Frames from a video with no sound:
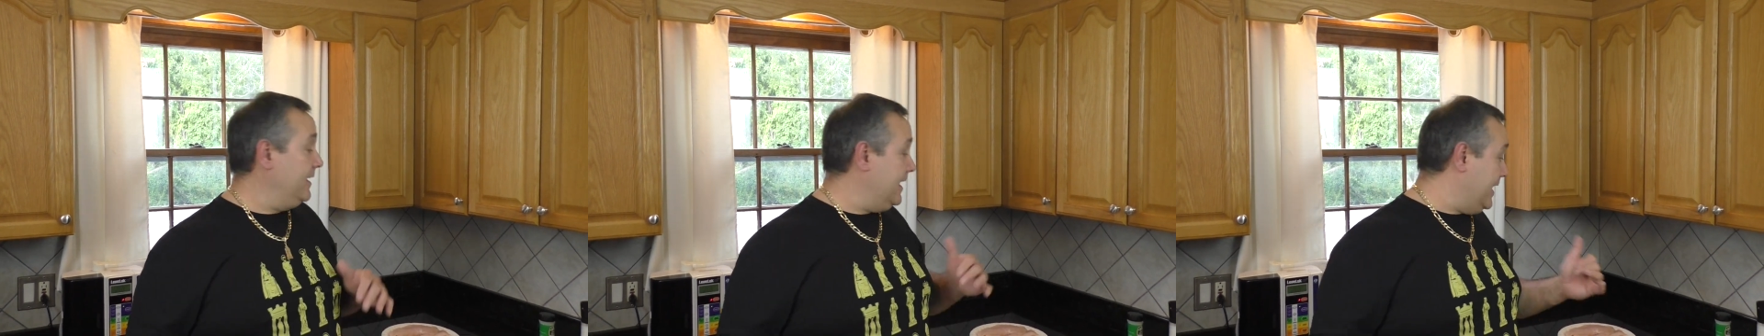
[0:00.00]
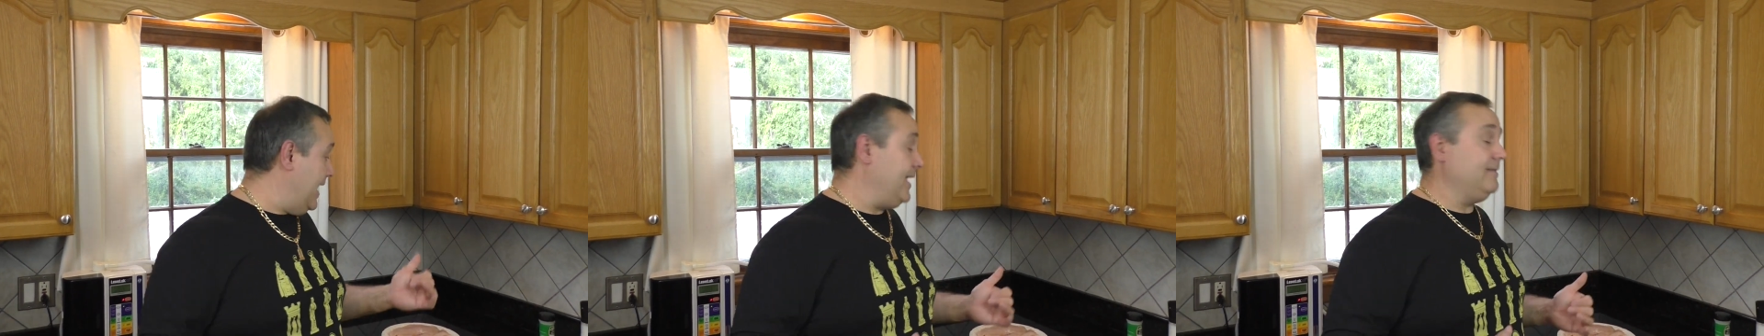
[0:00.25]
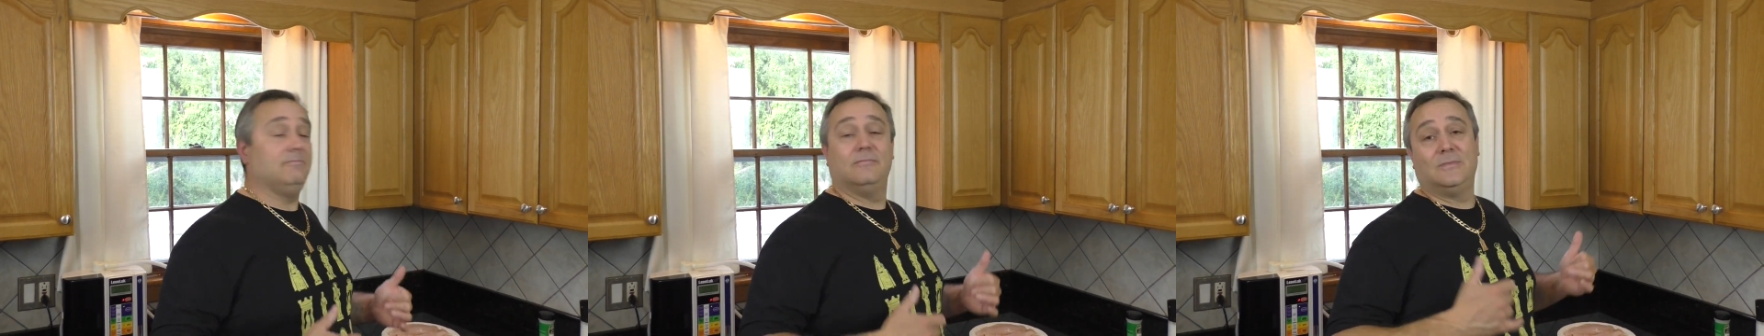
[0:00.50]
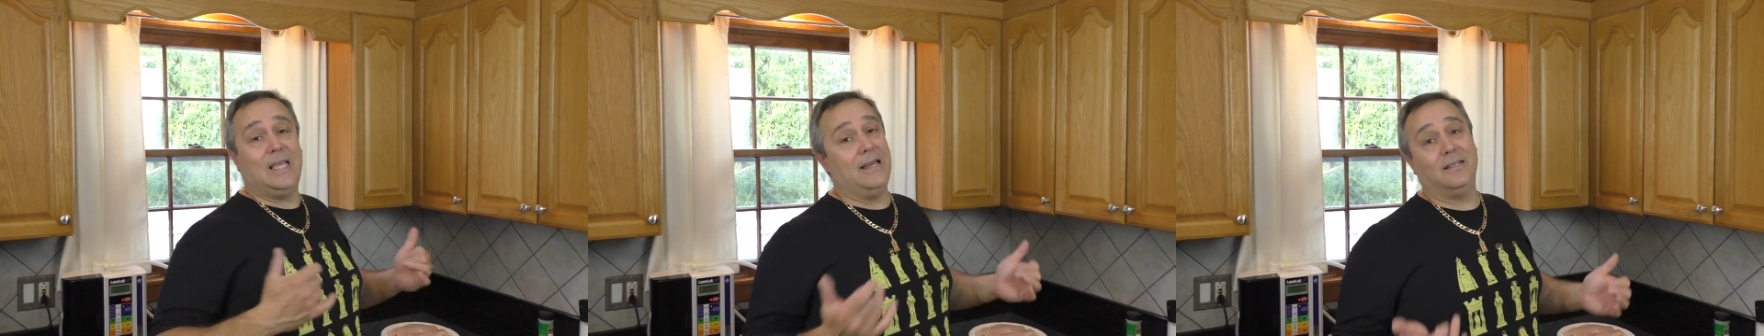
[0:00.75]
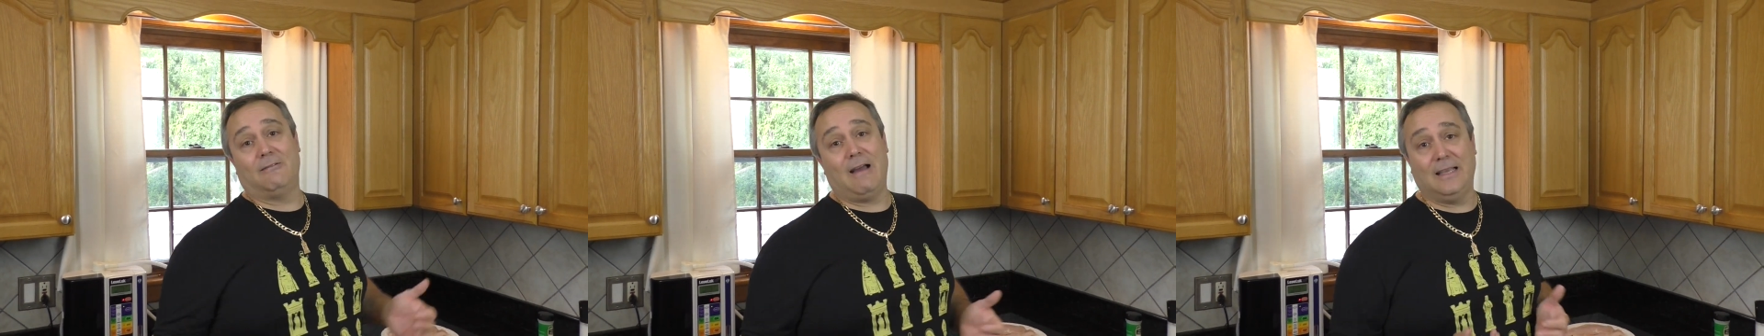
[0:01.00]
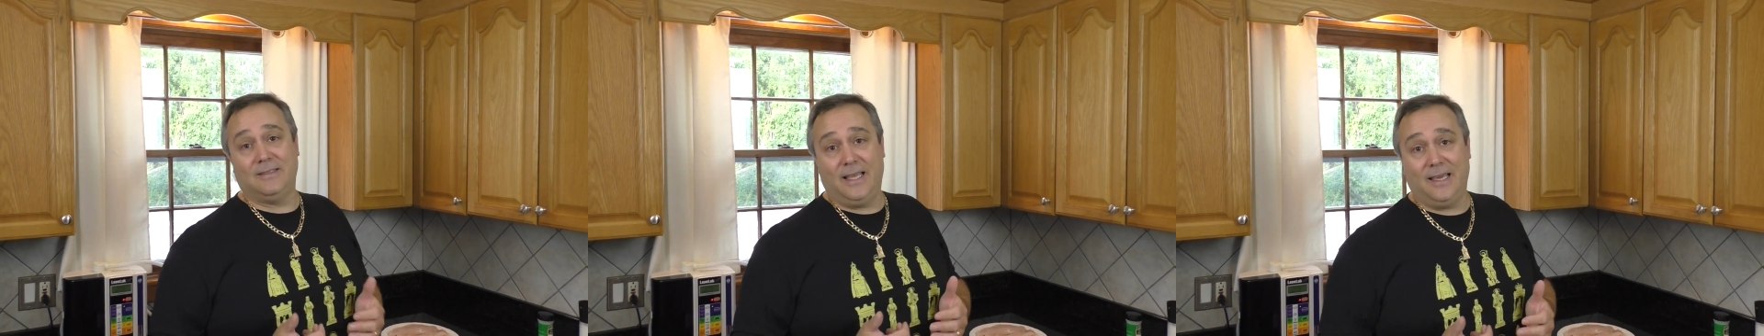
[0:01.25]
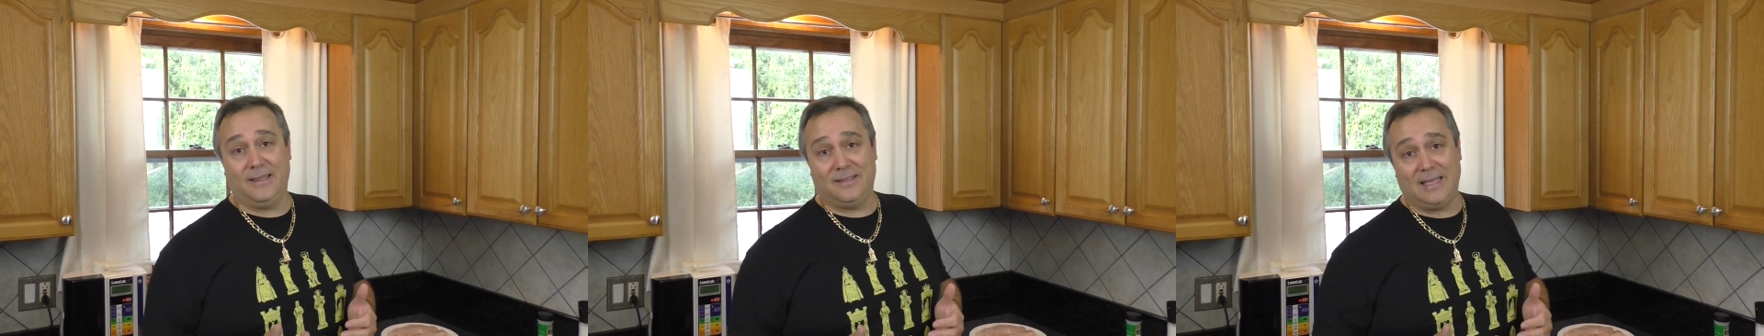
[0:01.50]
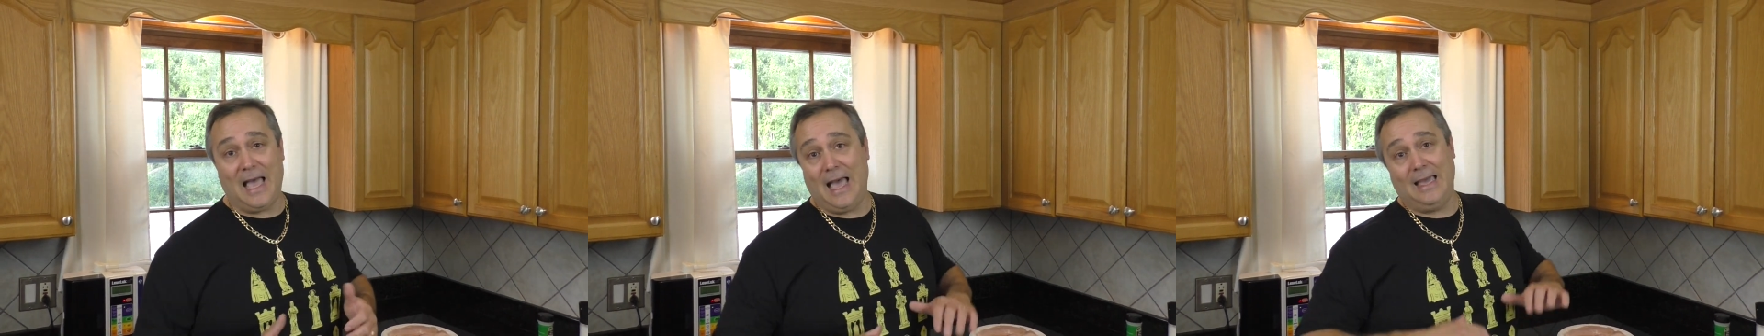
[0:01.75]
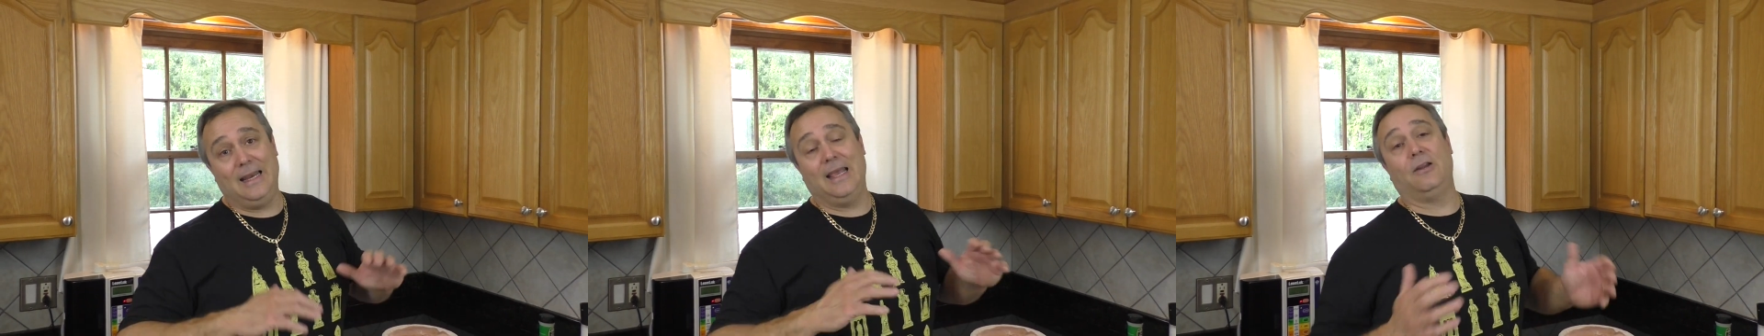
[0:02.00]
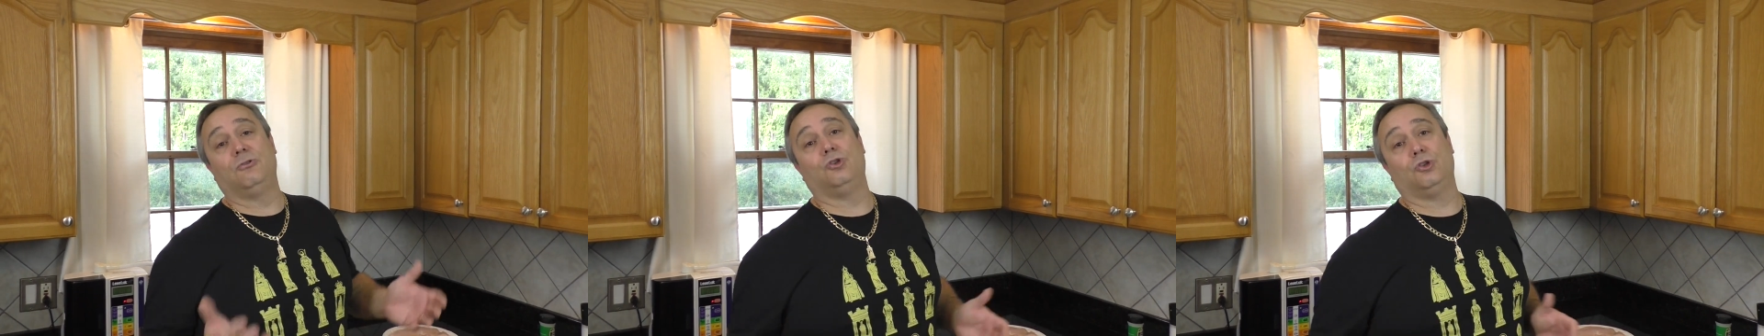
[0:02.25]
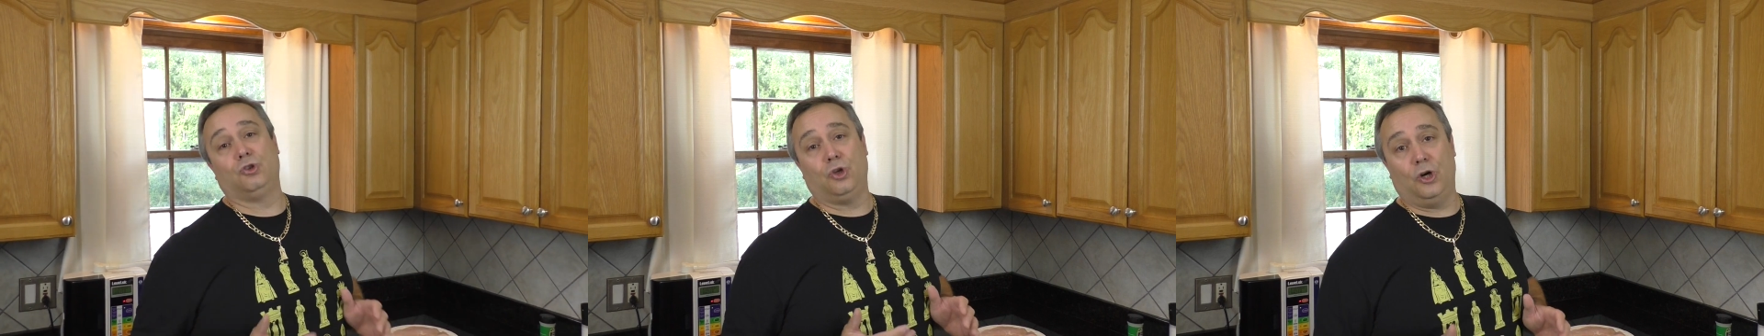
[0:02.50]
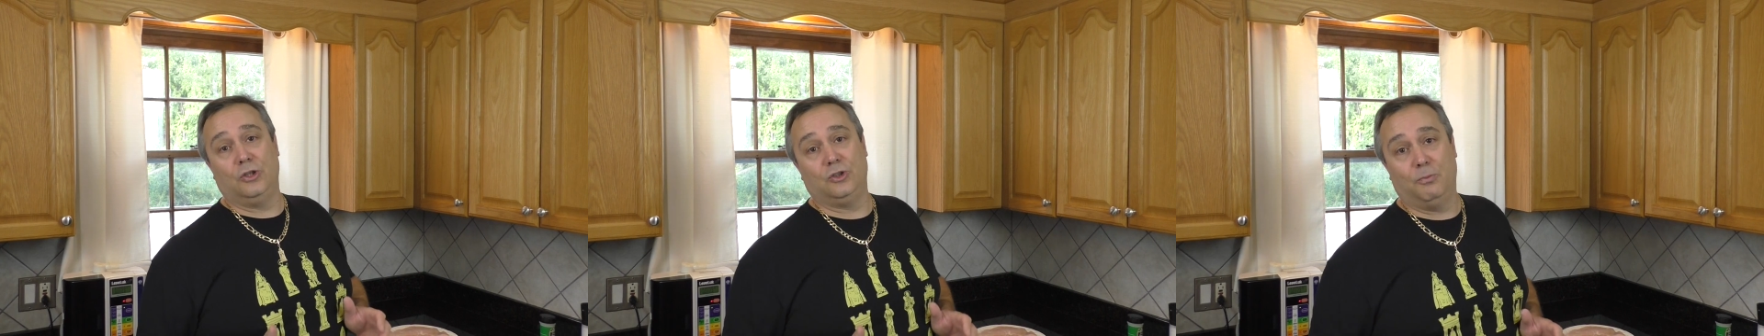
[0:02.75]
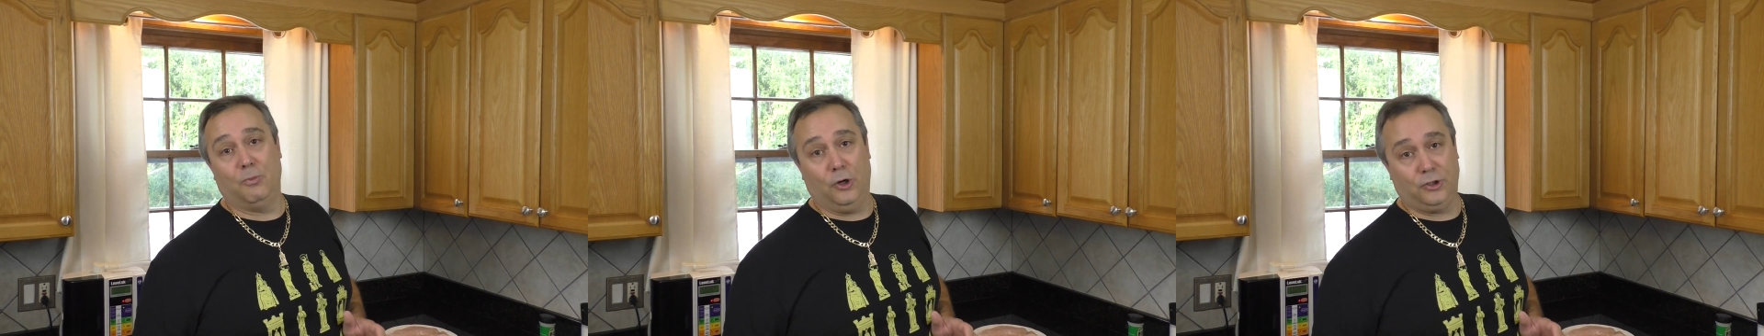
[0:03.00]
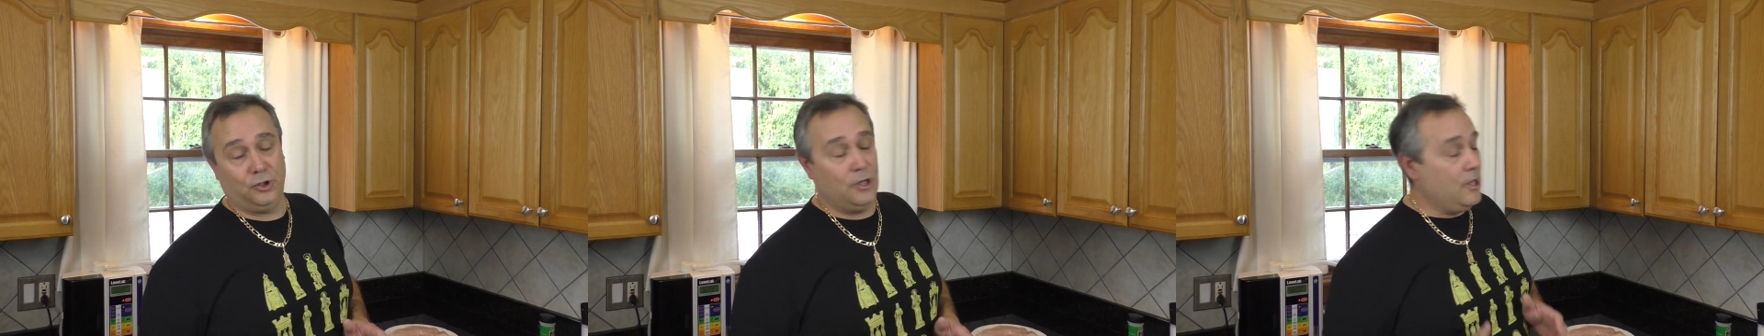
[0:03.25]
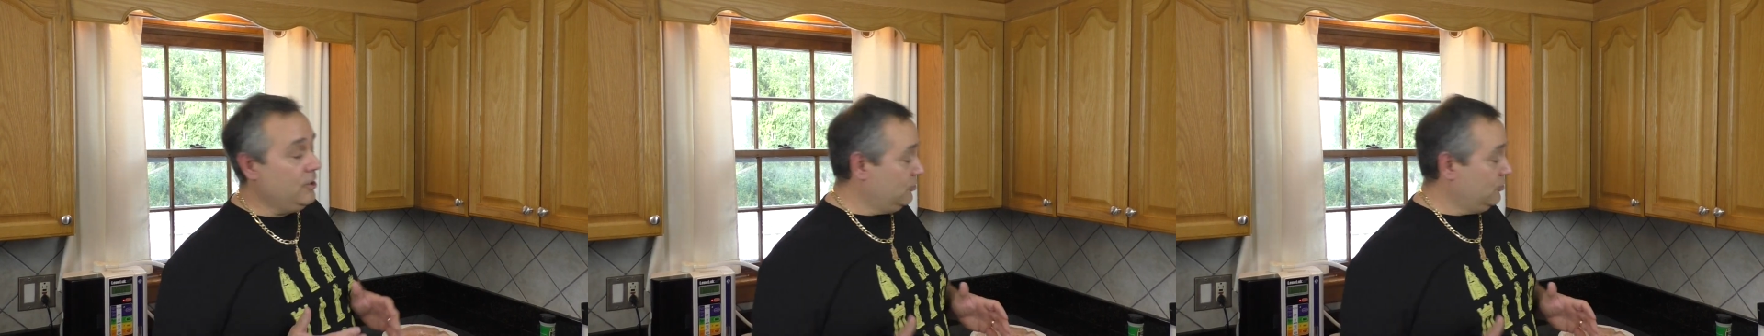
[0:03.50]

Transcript: You can't tenderize the other side, they'll just turn to mush.